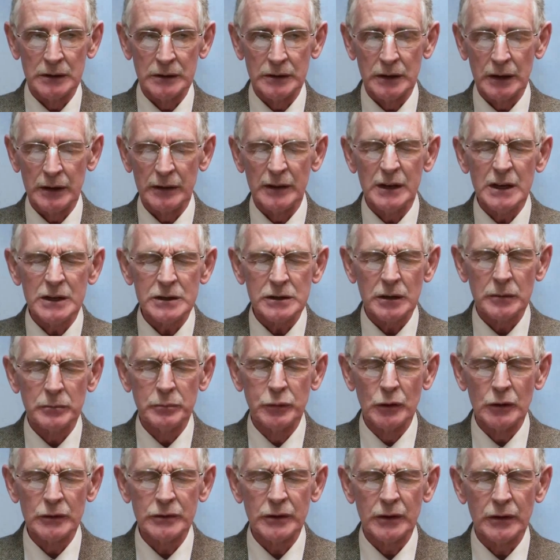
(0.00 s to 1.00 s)
And these are
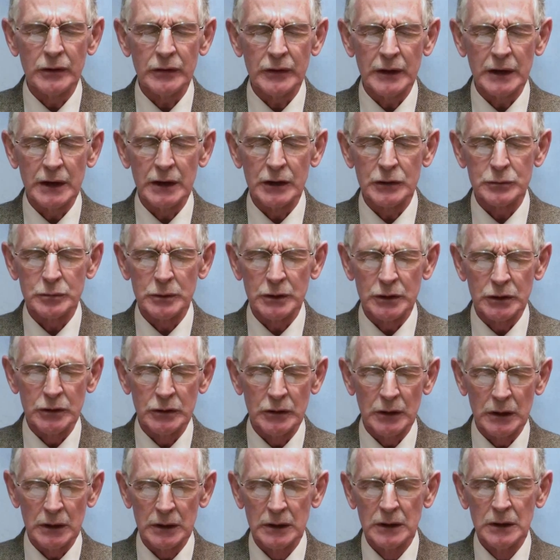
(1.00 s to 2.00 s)
important things
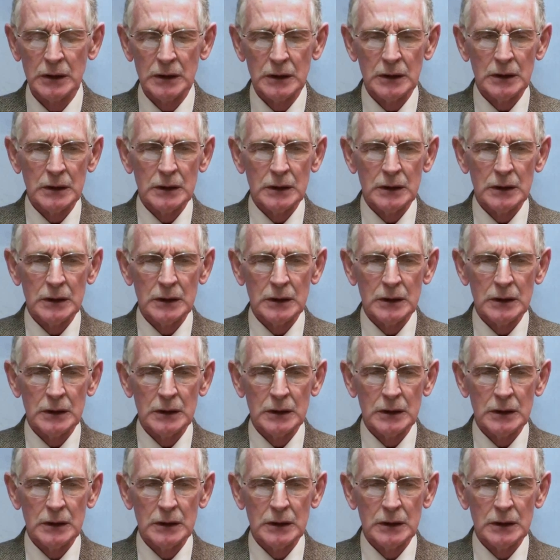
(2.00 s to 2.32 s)
because